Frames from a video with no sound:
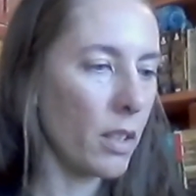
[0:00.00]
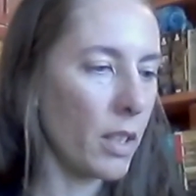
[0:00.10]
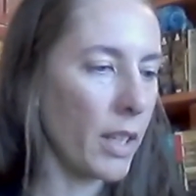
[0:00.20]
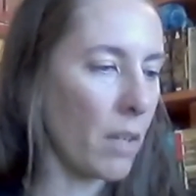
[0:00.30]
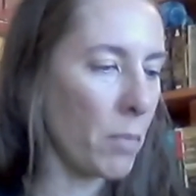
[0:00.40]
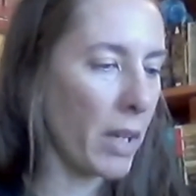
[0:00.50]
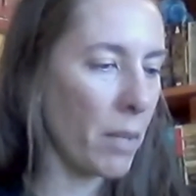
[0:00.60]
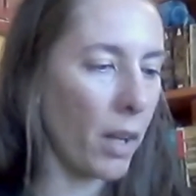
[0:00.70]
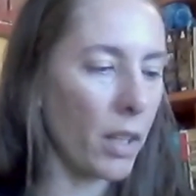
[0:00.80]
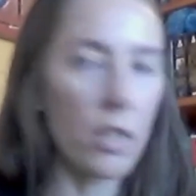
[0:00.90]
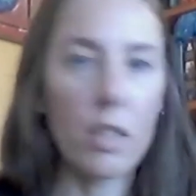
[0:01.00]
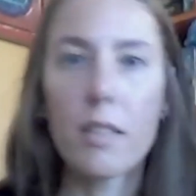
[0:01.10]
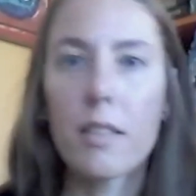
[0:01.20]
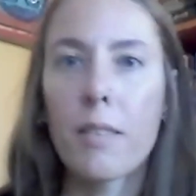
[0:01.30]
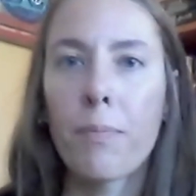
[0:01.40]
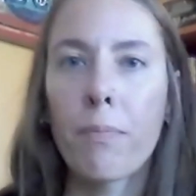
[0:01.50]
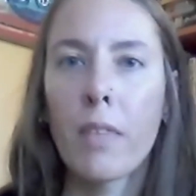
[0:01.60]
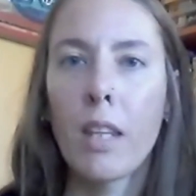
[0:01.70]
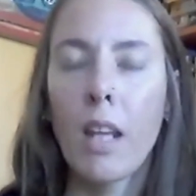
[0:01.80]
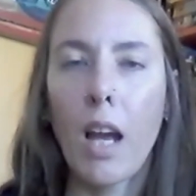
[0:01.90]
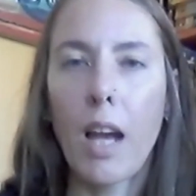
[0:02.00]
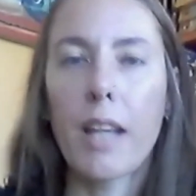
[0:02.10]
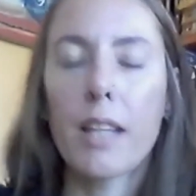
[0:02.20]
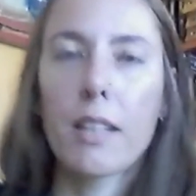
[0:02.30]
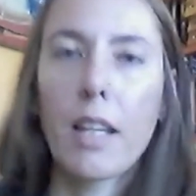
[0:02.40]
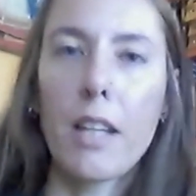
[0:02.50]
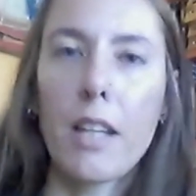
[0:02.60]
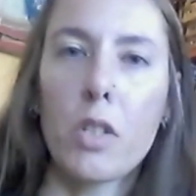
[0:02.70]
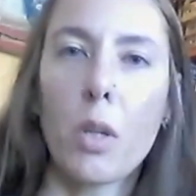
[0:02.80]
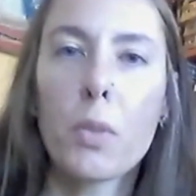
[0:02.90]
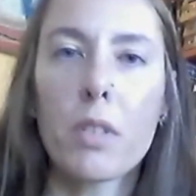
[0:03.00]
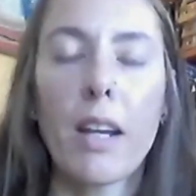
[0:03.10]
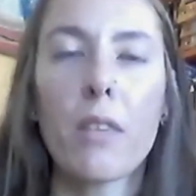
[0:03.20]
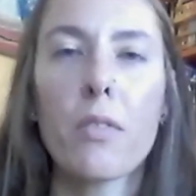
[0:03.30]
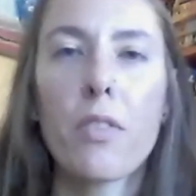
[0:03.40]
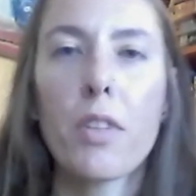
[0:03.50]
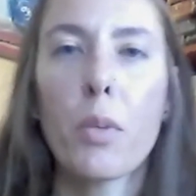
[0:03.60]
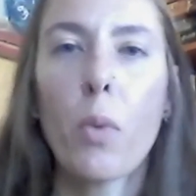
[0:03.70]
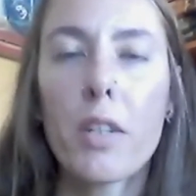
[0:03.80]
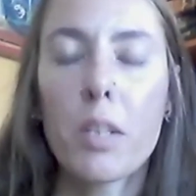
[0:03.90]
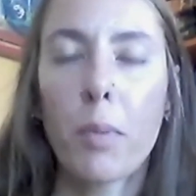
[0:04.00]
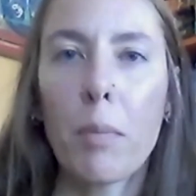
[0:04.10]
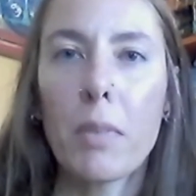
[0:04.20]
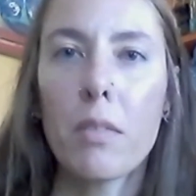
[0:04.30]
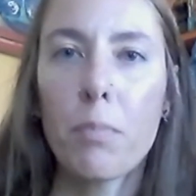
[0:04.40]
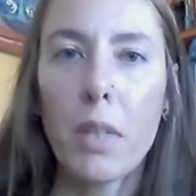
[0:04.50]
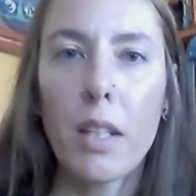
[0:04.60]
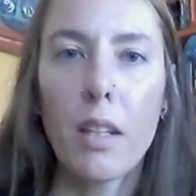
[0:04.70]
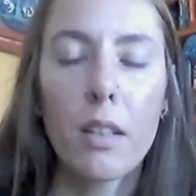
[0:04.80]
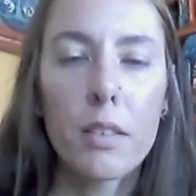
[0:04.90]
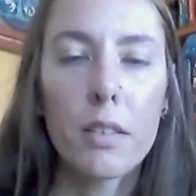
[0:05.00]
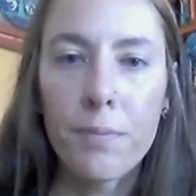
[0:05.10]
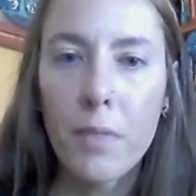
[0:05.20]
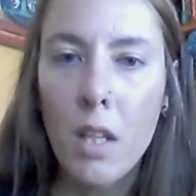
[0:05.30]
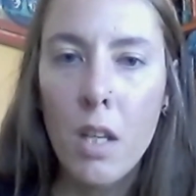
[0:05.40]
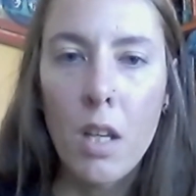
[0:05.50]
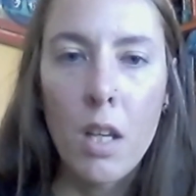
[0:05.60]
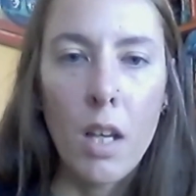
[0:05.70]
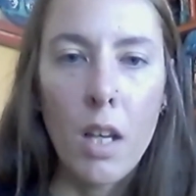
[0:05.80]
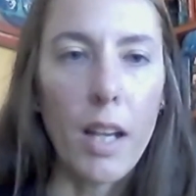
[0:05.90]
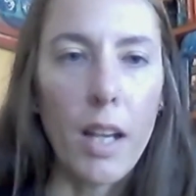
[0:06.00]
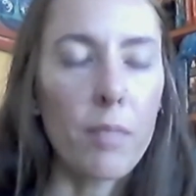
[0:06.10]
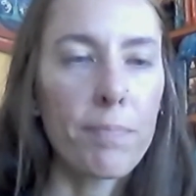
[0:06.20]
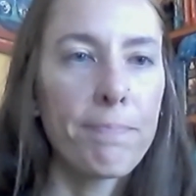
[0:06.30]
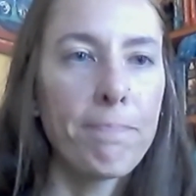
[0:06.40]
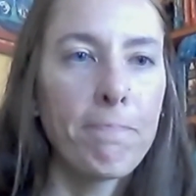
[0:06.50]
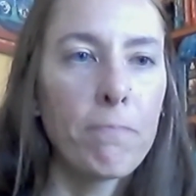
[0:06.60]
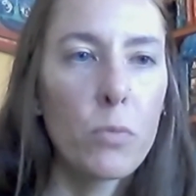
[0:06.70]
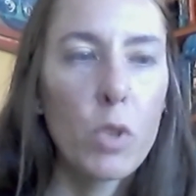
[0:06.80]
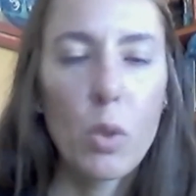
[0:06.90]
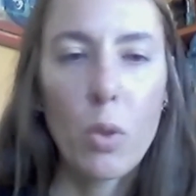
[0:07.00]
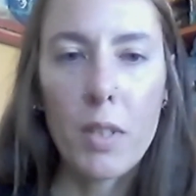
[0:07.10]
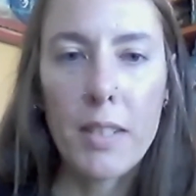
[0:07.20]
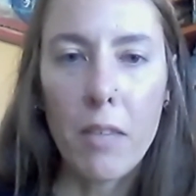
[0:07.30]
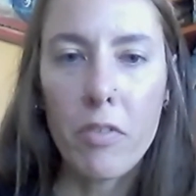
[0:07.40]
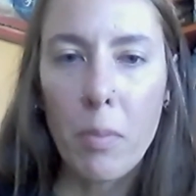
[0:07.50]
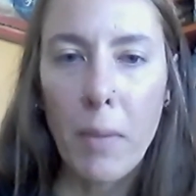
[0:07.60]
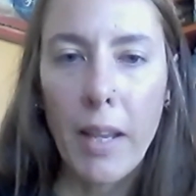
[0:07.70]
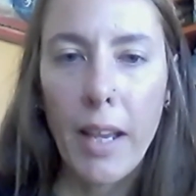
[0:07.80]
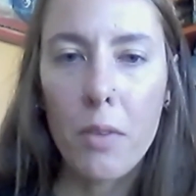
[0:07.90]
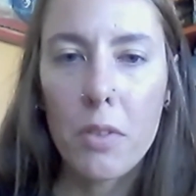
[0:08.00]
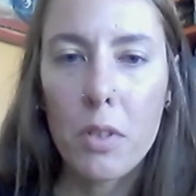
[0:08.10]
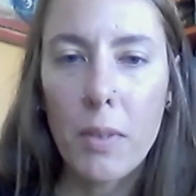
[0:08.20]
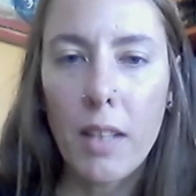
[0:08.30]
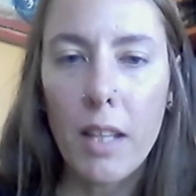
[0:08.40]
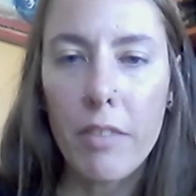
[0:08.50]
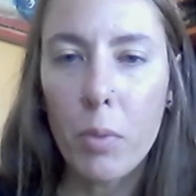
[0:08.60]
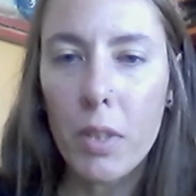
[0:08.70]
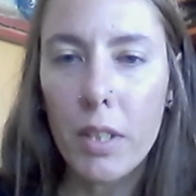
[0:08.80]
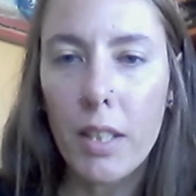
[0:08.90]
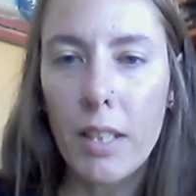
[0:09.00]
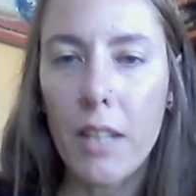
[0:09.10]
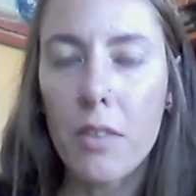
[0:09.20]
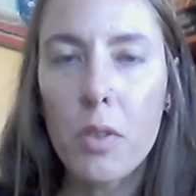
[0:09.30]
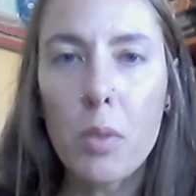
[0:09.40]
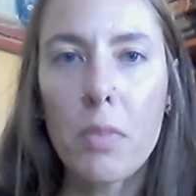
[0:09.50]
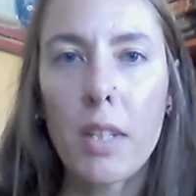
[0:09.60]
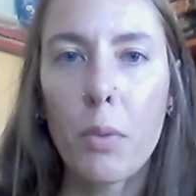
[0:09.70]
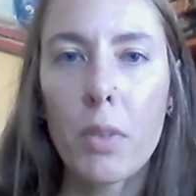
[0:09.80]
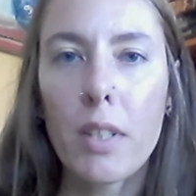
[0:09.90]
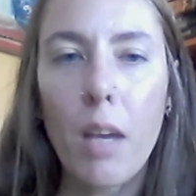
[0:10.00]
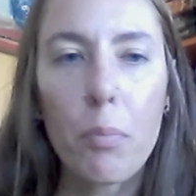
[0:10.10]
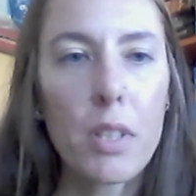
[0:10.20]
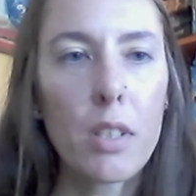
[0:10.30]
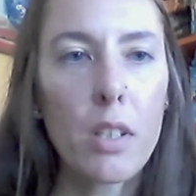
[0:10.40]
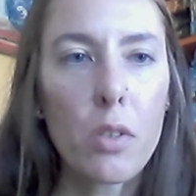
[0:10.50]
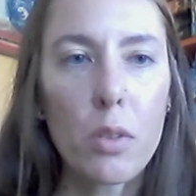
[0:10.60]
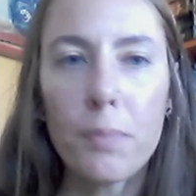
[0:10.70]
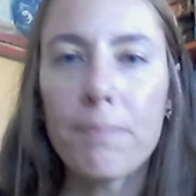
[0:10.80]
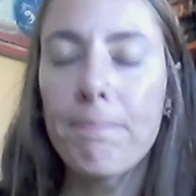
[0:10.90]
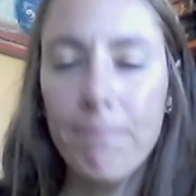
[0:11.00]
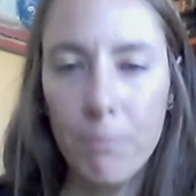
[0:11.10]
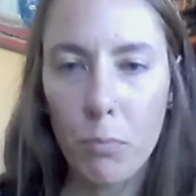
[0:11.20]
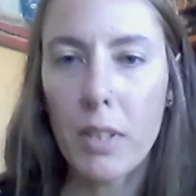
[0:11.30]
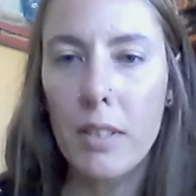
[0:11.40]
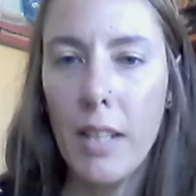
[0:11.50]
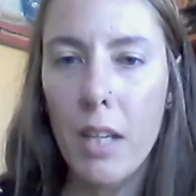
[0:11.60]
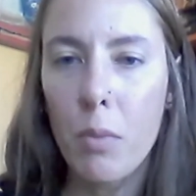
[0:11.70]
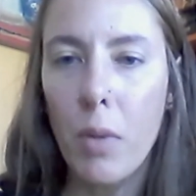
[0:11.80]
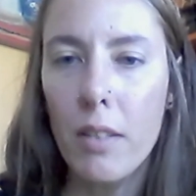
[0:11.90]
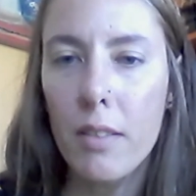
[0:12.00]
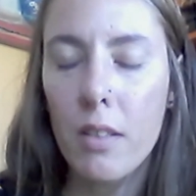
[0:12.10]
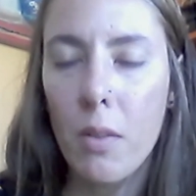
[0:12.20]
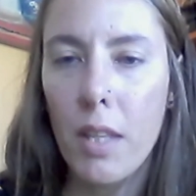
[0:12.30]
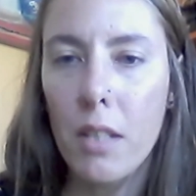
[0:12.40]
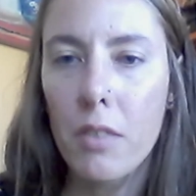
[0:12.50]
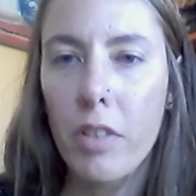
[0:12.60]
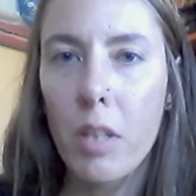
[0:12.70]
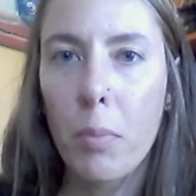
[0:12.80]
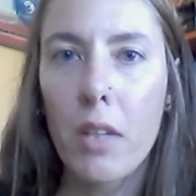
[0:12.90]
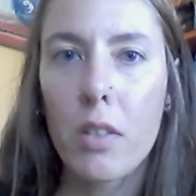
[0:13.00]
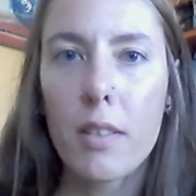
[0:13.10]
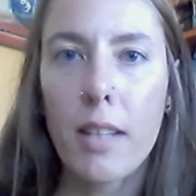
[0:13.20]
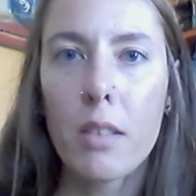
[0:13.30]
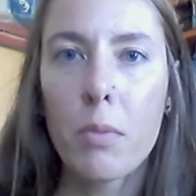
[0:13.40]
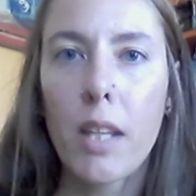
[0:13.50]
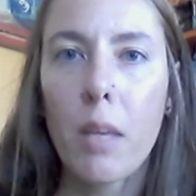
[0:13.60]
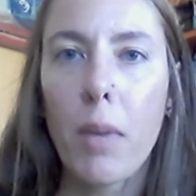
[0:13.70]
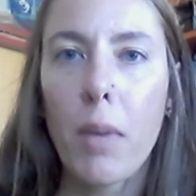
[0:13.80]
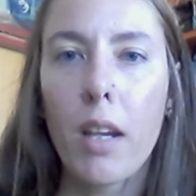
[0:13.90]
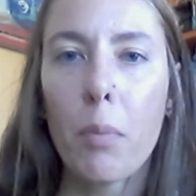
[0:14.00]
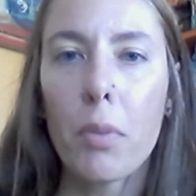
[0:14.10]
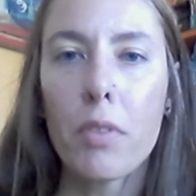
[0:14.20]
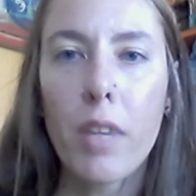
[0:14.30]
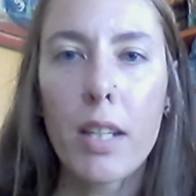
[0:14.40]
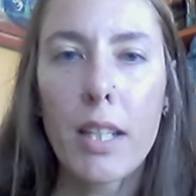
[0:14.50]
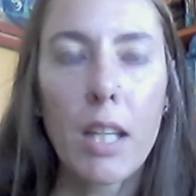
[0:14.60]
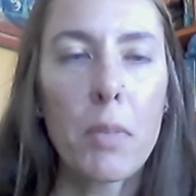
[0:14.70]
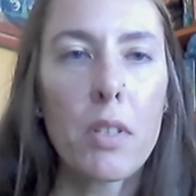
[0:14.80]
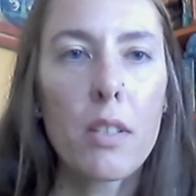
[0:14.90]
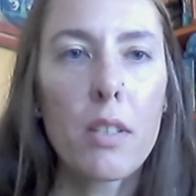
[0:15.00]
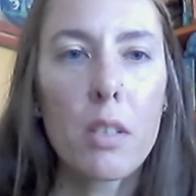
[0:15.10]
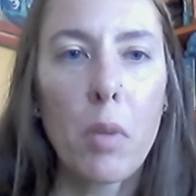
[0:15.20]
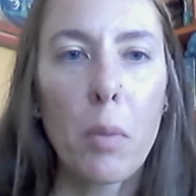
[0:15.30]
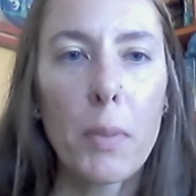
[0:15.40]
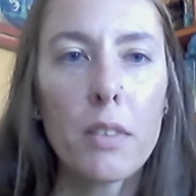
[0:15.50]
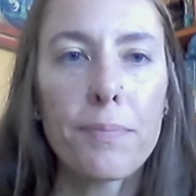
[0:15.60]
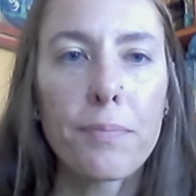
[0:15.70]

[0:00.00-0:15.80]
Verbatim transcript: Again, my apologies. I had joked around the water department being um, two doors down from my house doing a lot of work, and I assumed that it would not be an issue, but today it was. So thanks for your patience as we get back up and running. Give me just a moment.